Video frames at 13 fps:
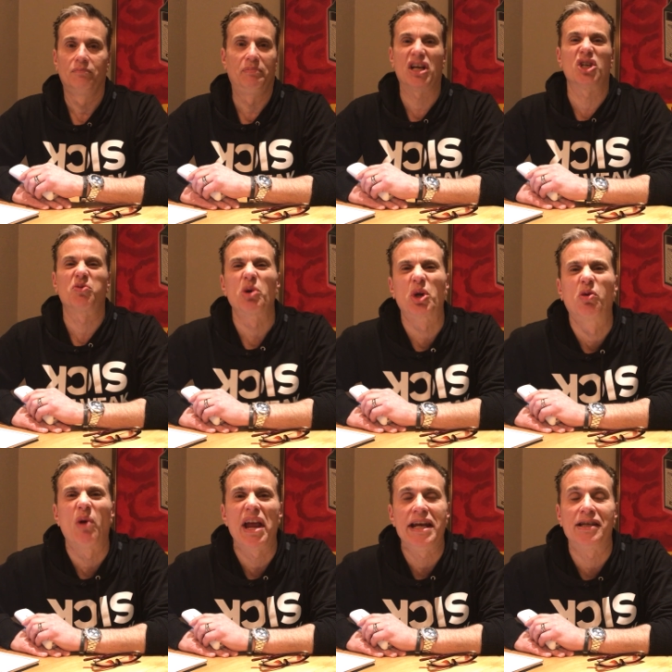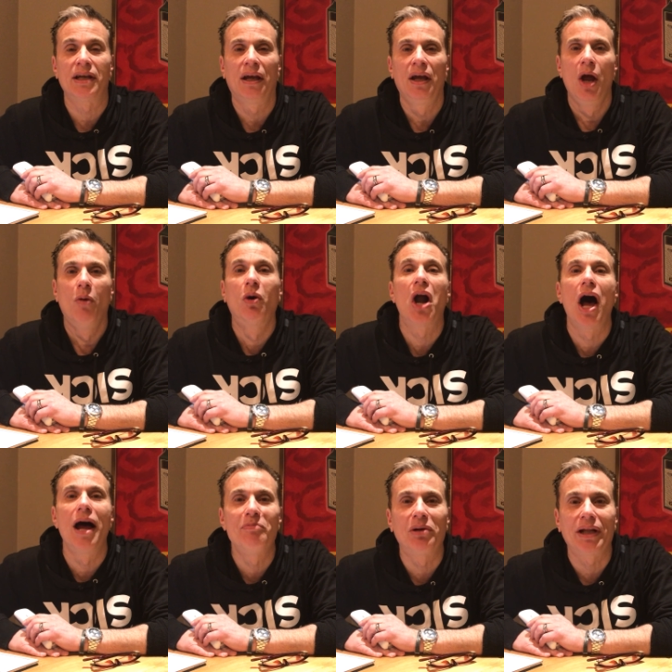Because we're great. We're
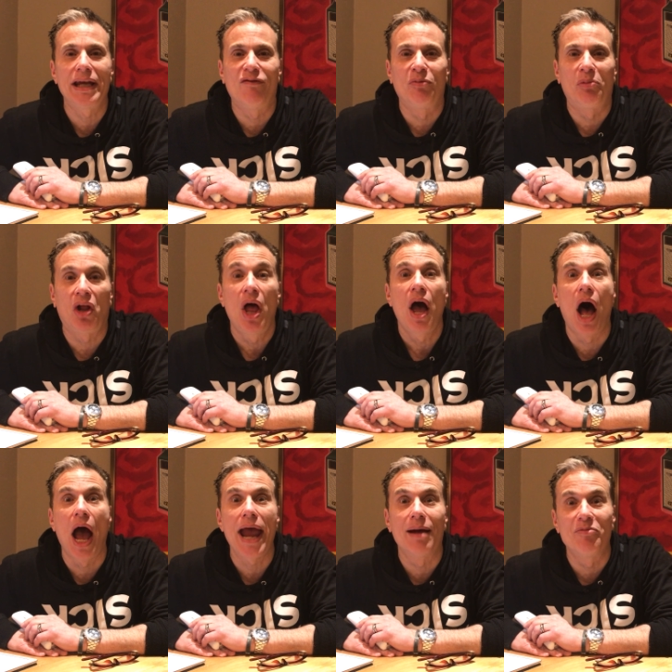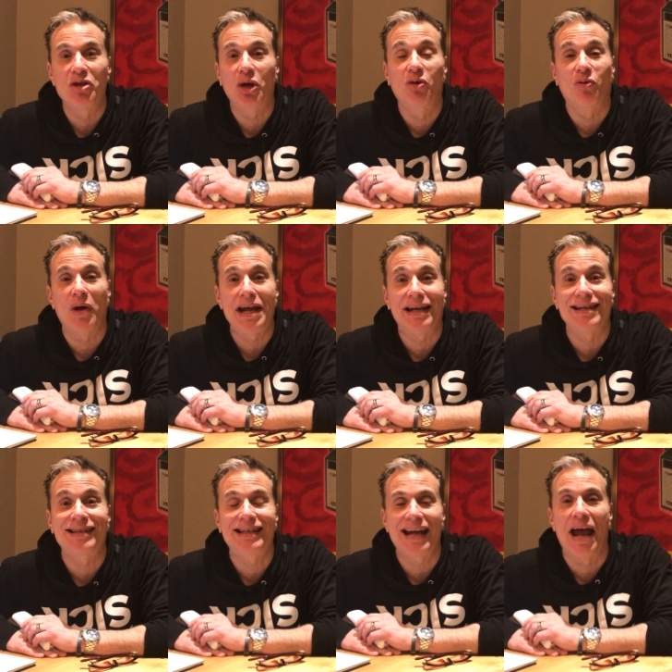unbelievable. I am the
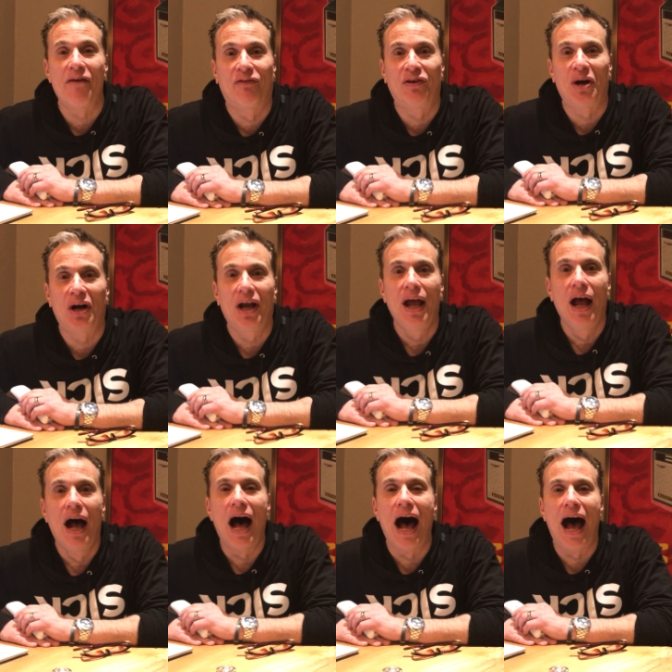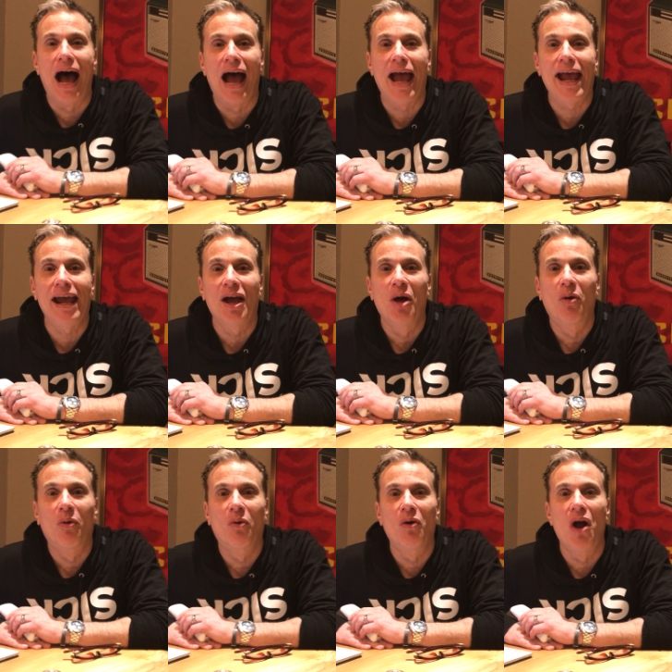greatest ever. I
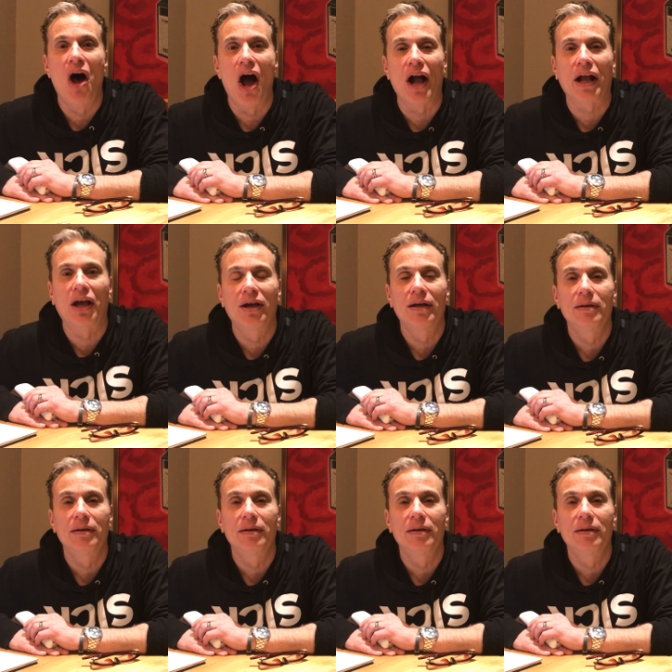rock.